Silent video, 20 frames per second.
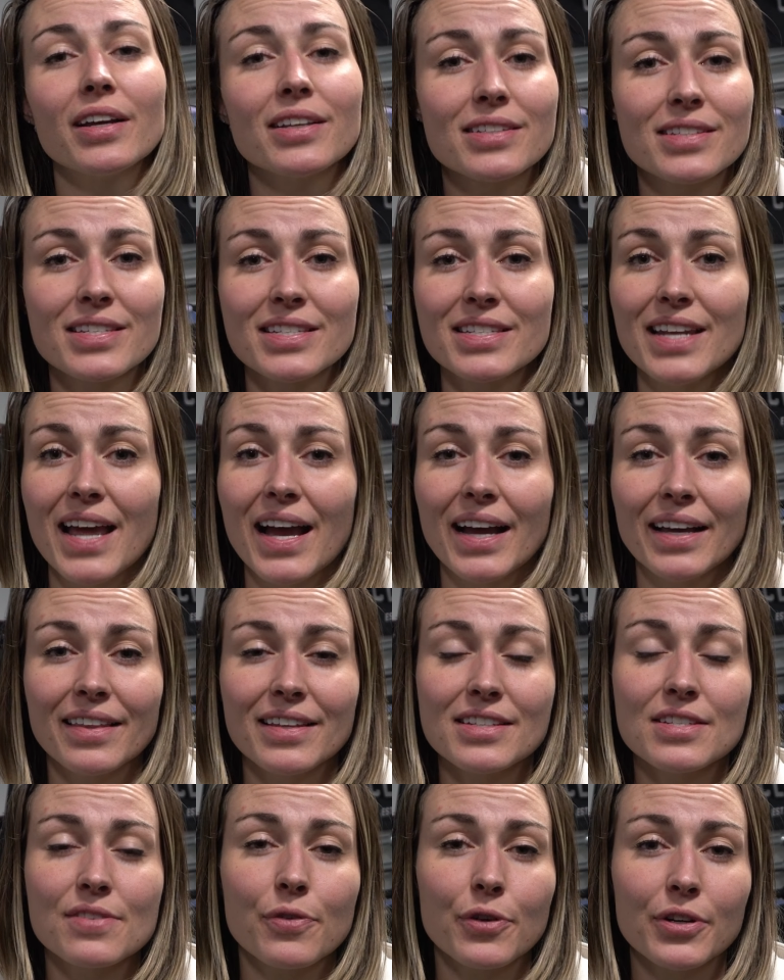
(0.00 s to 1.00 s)
snag
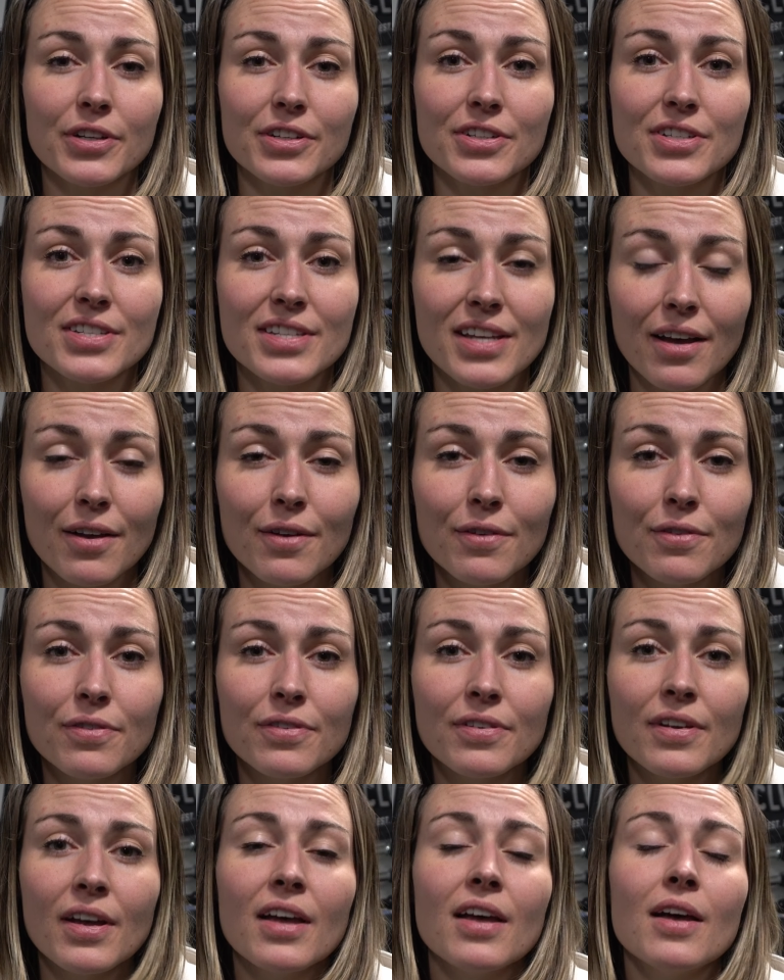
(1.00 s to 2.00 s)
this for
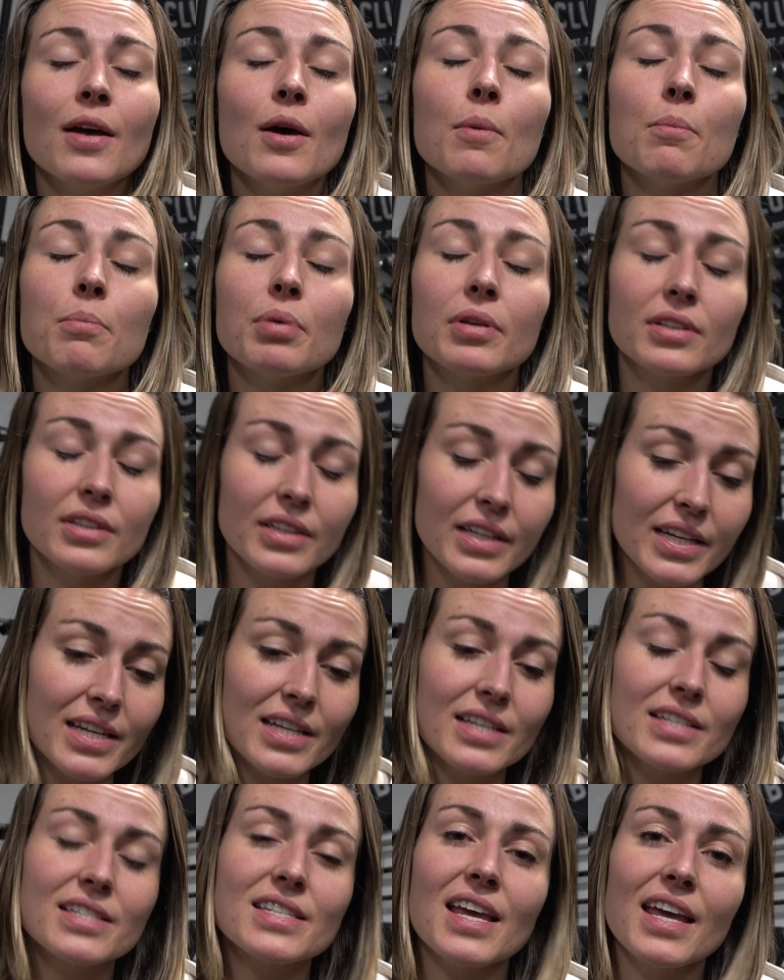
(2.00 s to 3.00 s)
yourself,
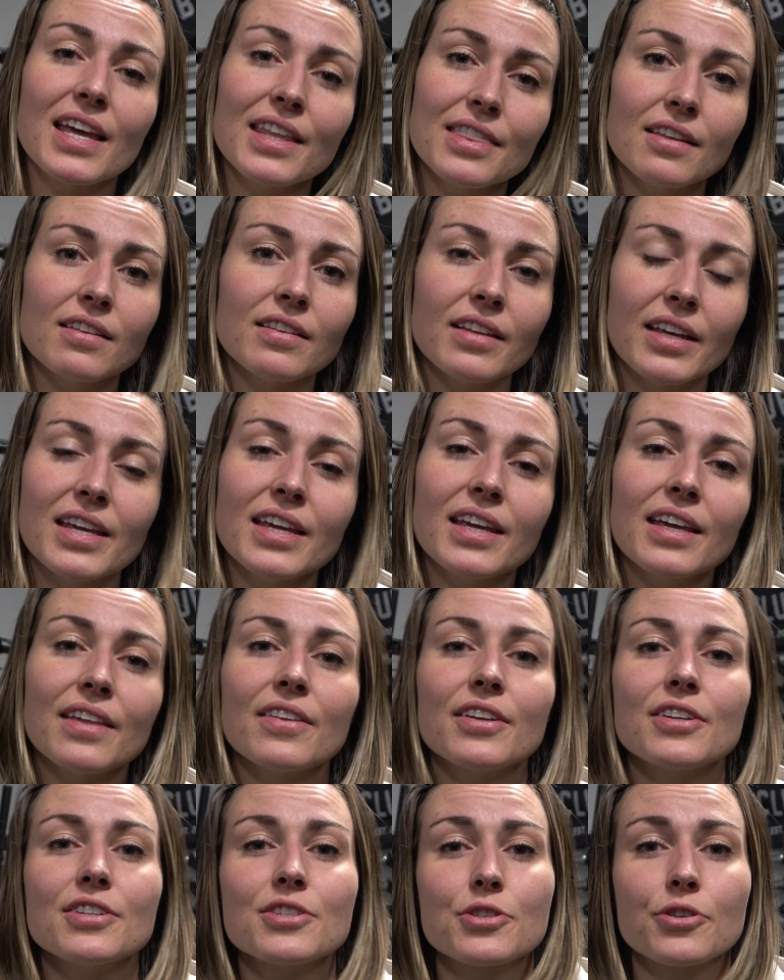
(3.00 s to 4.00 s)
please hit the link in
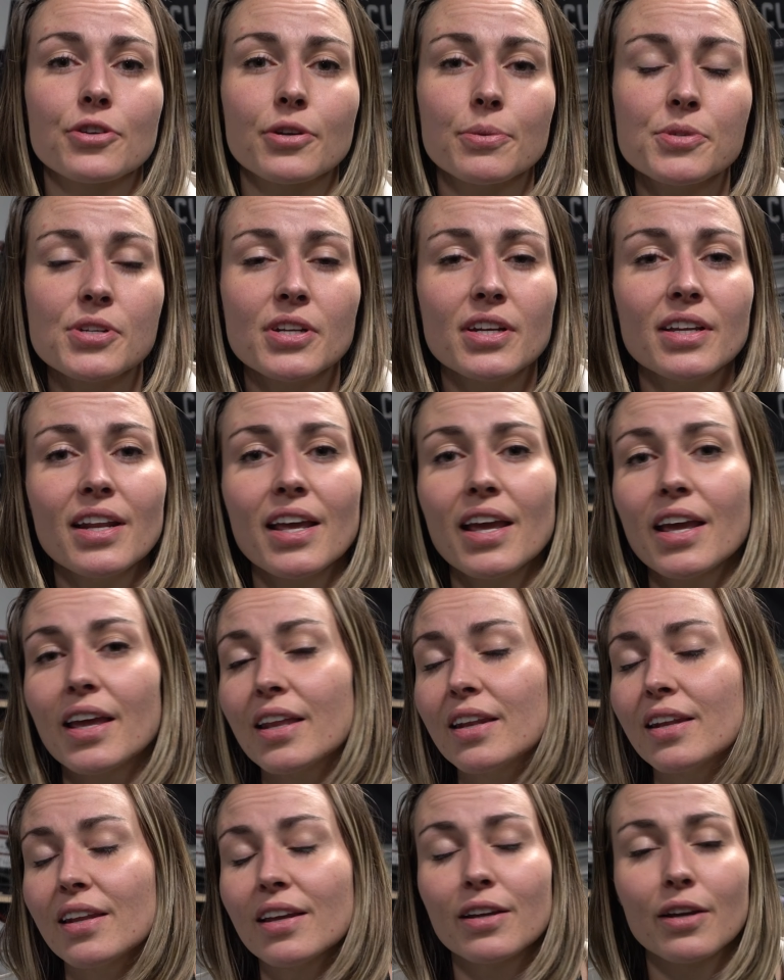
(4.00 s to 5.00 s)
the description
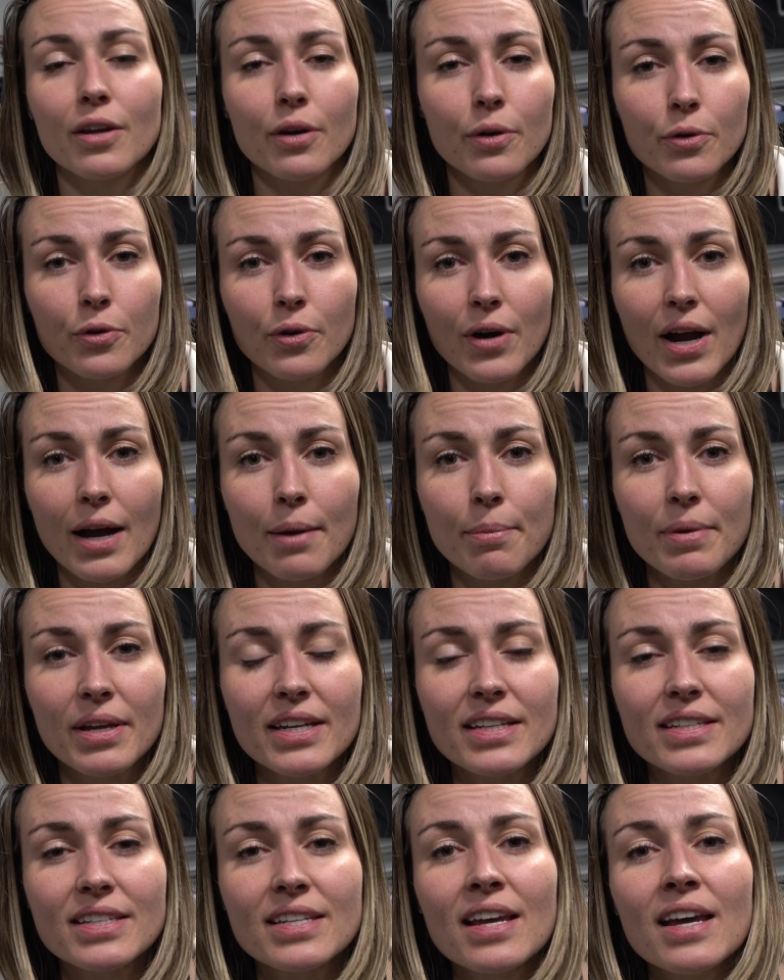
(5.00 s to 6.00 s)
and go grab
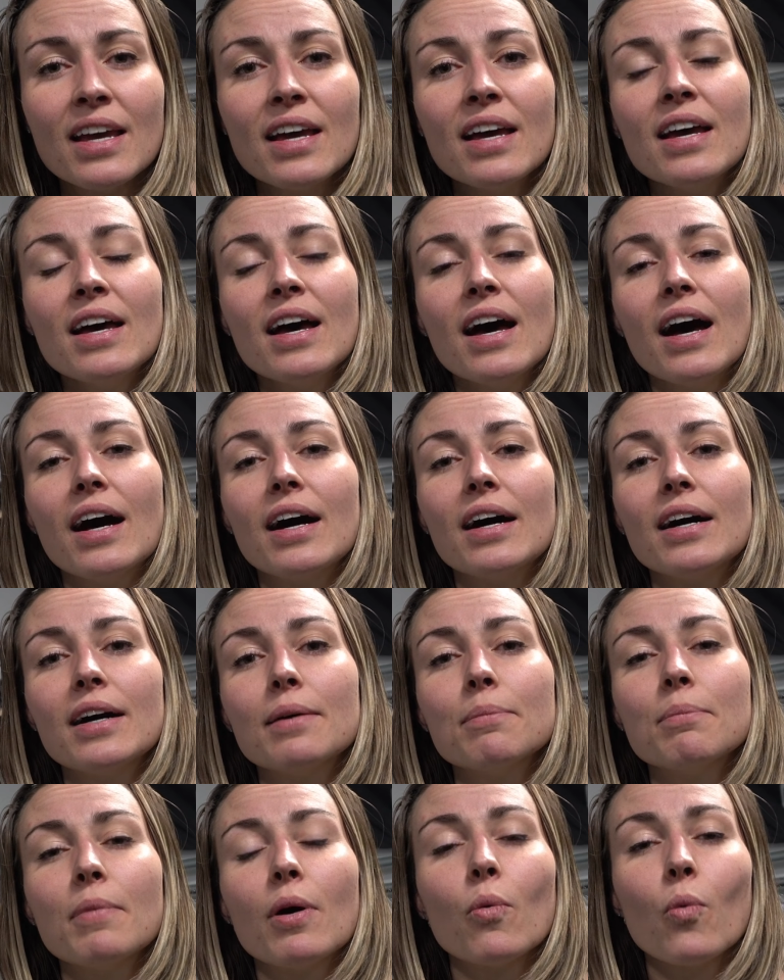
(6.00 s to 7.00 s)
it.
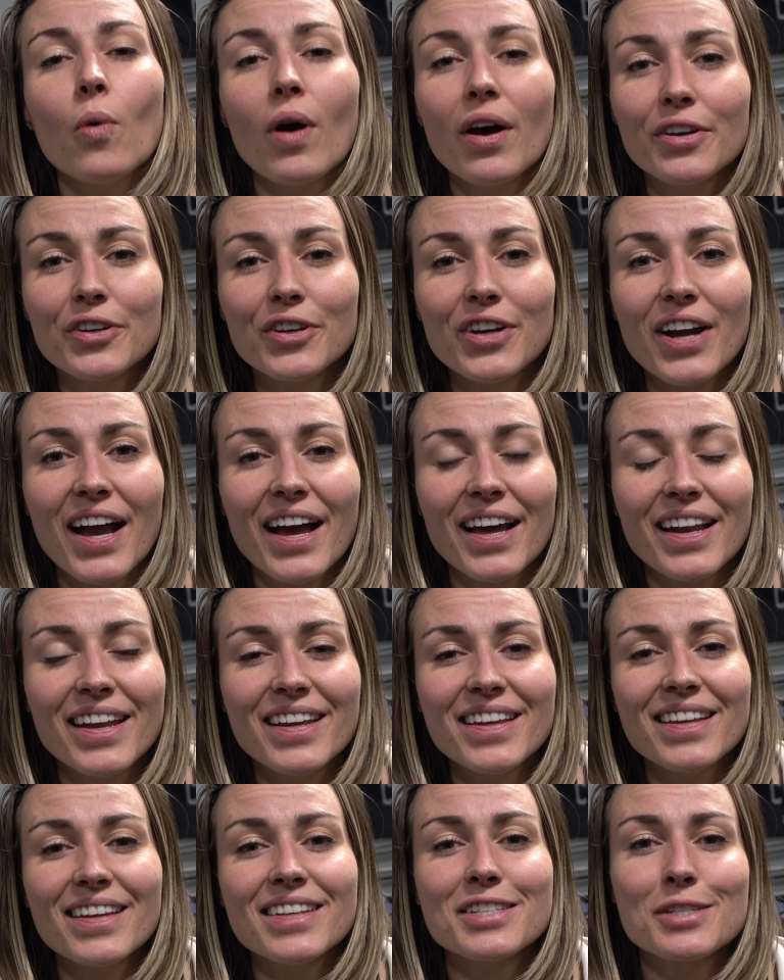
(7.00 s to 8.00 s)
While you're at
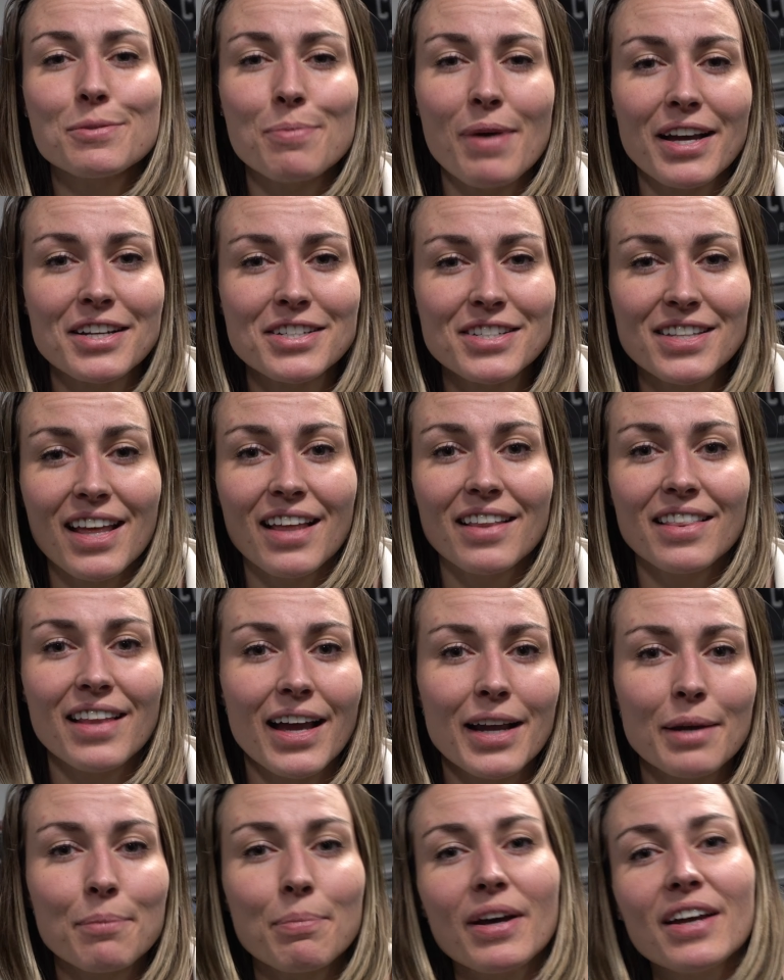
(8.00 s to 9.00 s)
it, smash that
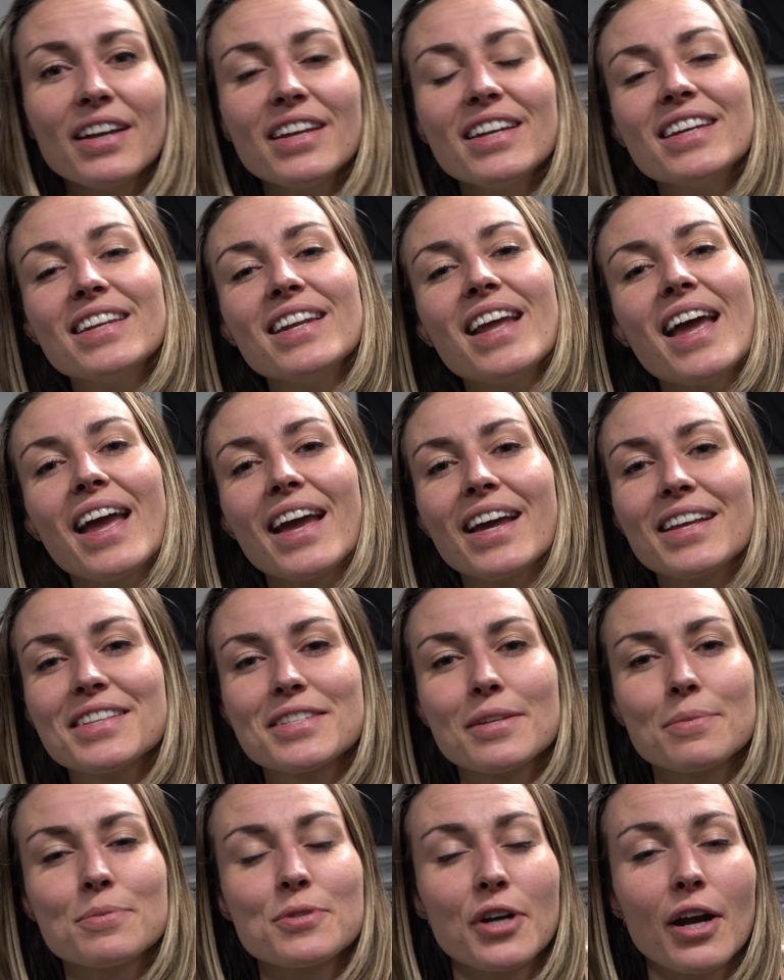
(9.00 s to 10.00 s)
like button and
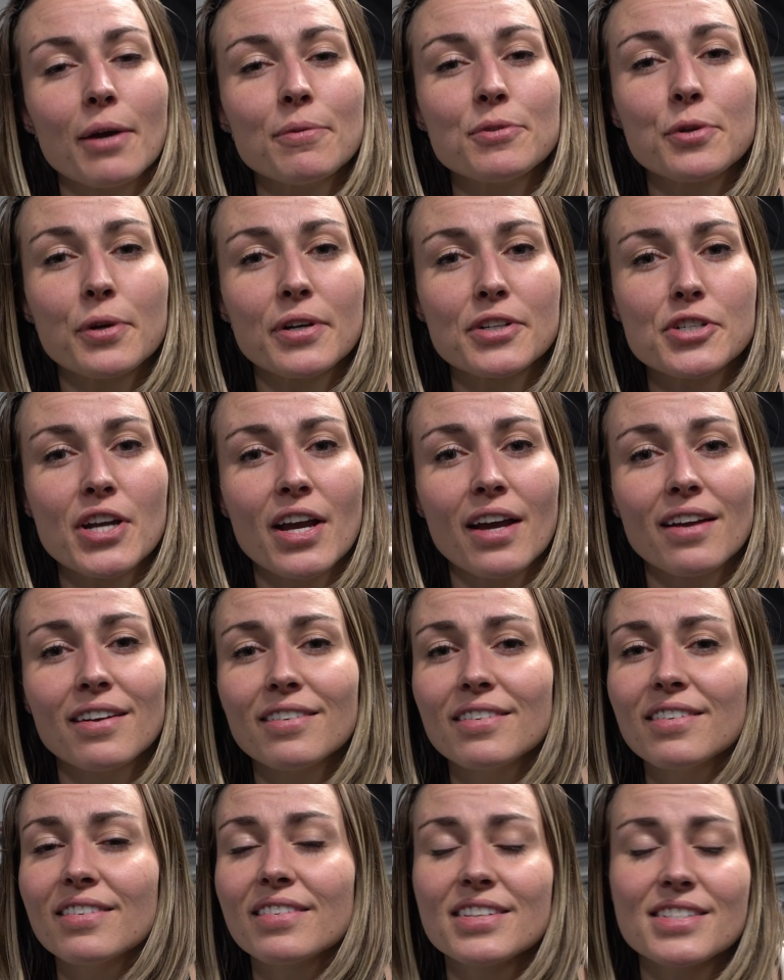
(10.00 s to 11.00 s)
subscribe to our
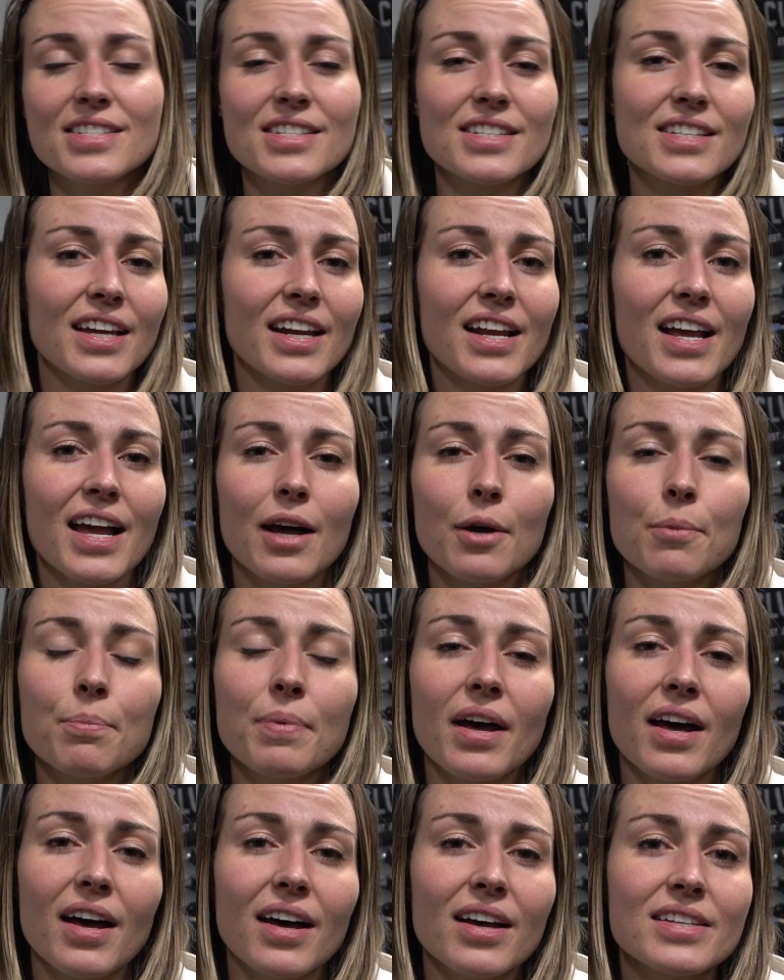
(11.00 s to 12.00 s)
channel. This is gonna
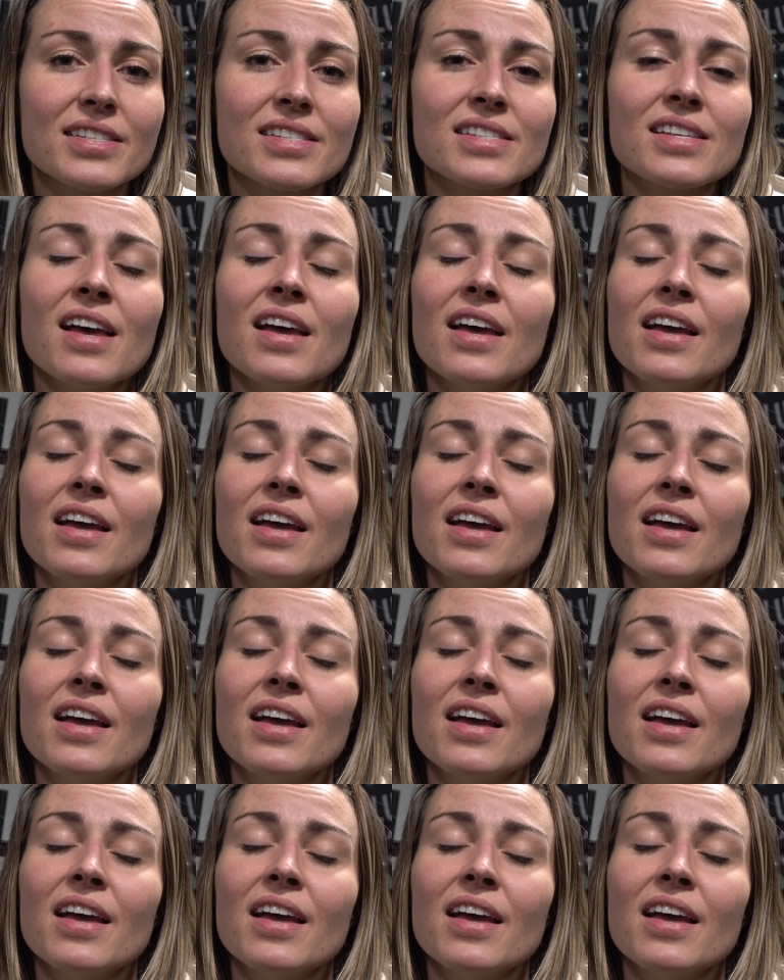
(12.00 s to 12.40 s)
help us